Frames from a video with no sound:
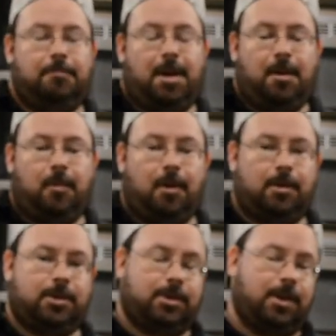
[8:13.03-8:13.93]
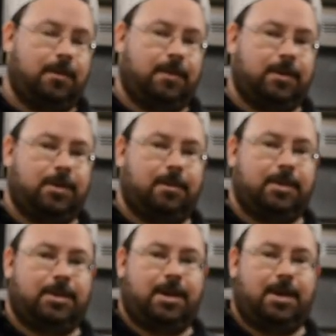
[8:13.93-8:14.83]
It works, so as long
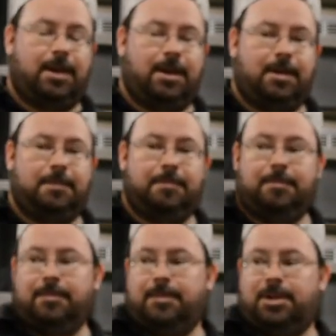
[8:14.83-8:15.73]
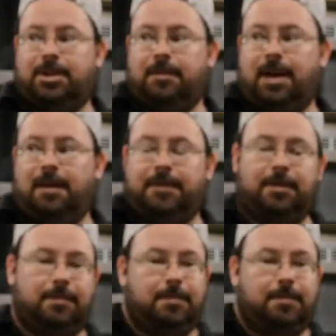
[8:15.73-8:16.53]
as I still have it,